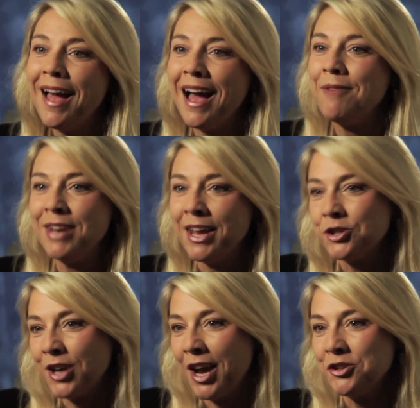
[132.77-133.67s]
have an
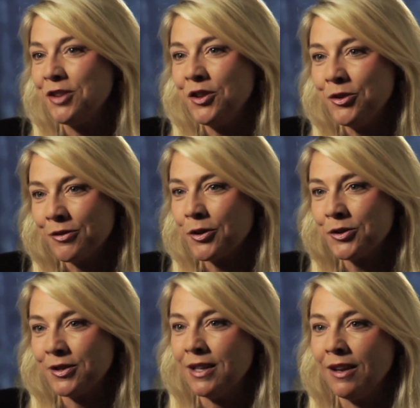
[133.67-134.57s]
education at the
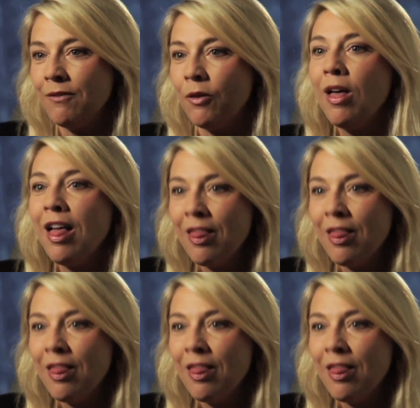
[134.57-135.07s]
university level.